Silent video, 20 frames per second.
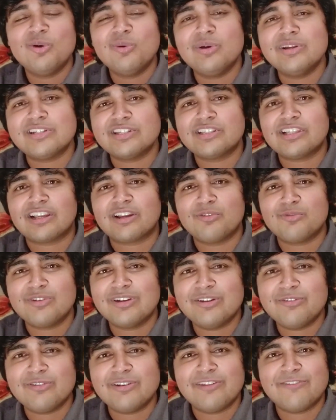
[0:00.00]
which is like a
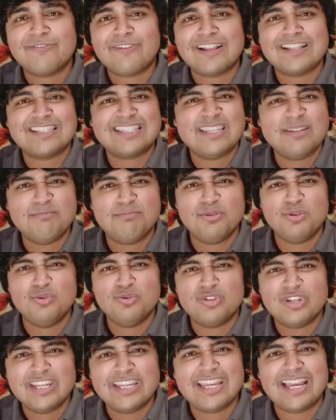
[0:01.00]
really really fancy
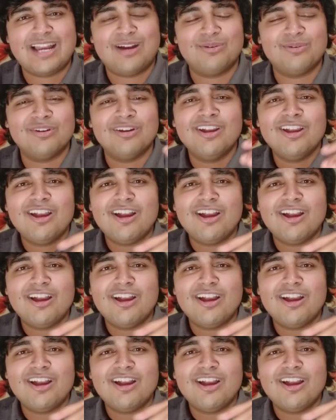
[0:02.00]
bougie gown.